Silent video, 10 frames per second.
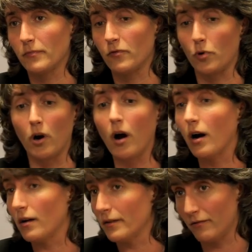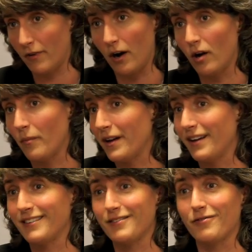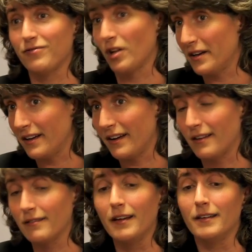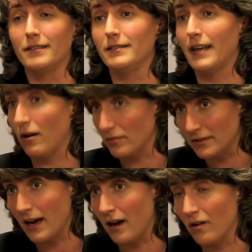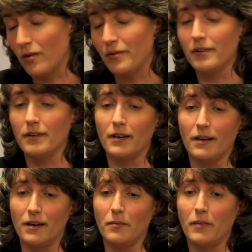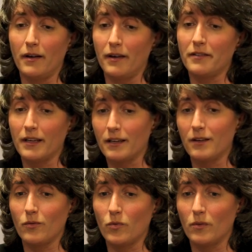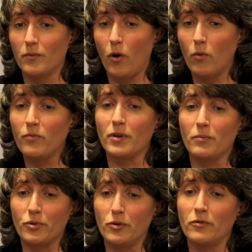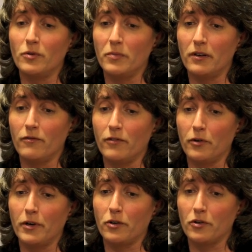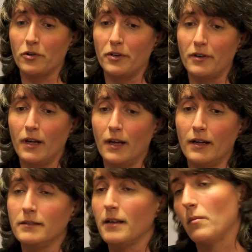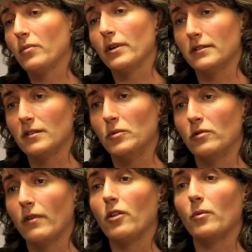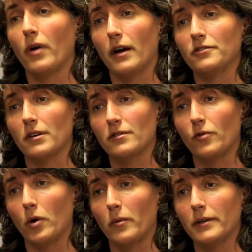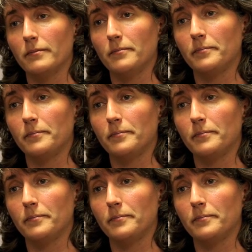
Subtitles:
for all: environment, flooding, downtown, and I think it will hopefully prove to be a very good template to move other projects forward.